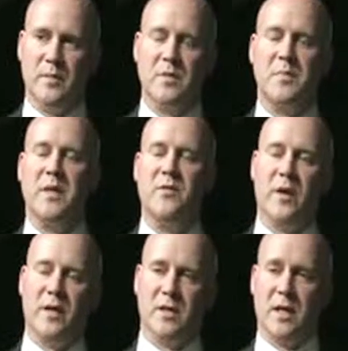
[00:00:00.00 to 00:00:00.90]
speed
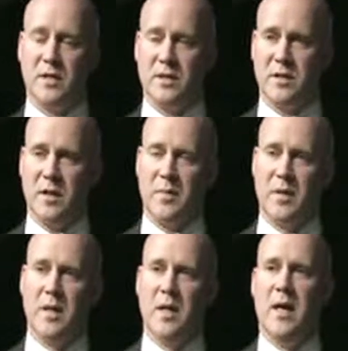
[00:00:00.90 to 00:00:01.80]
transactions up
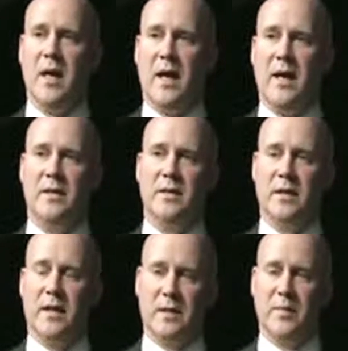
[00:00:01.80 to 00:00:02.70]
and
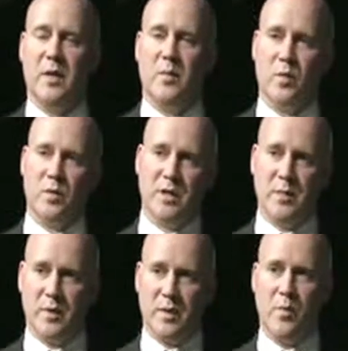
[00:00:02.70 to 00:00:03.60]
get them done more
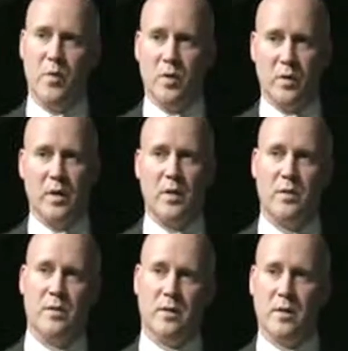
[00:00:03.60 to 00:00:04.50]
cheaply, more
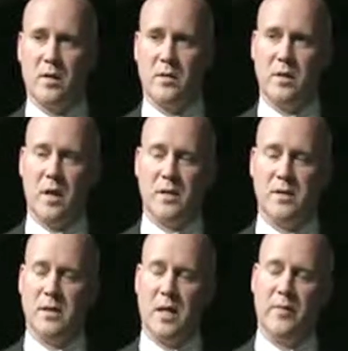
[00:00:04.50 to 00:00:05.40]
cost
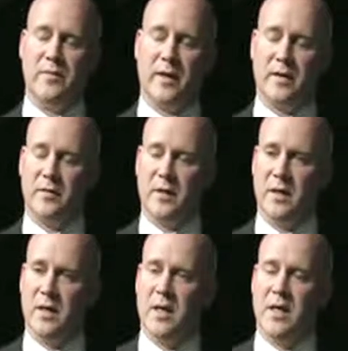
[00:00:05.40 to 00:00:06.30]
and time effectively.
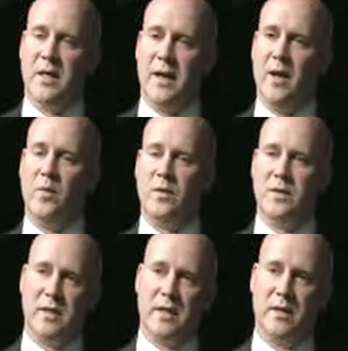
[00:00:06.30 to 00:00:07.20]
Now we're
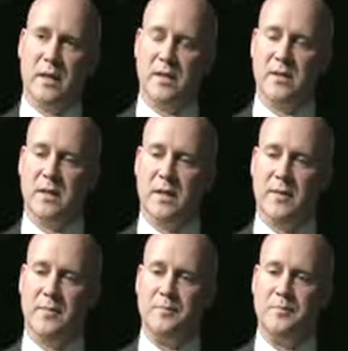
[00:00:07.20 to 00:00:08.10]
seeing that
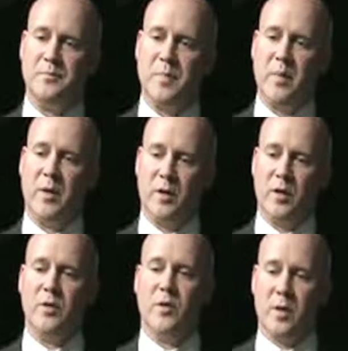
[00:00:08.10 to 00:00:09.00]
people
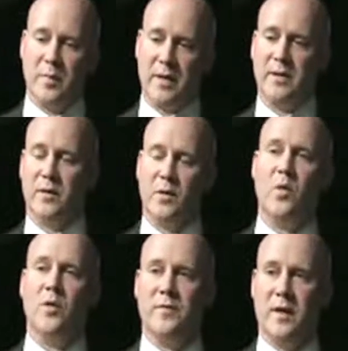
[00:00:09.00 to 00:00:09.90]
are going back to the
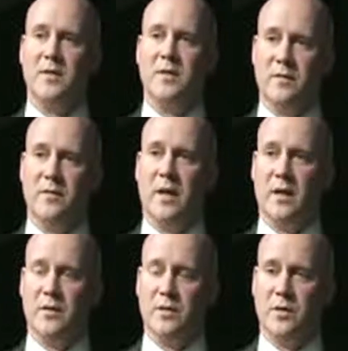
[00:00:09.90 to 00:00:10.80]
core function of
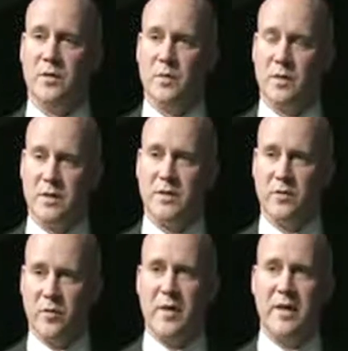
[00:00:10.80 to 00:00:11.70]
title insurance, which is
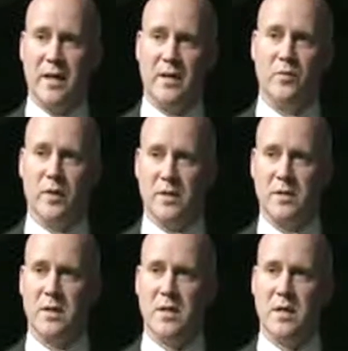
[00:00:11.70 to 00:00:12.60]
to remediate the risk.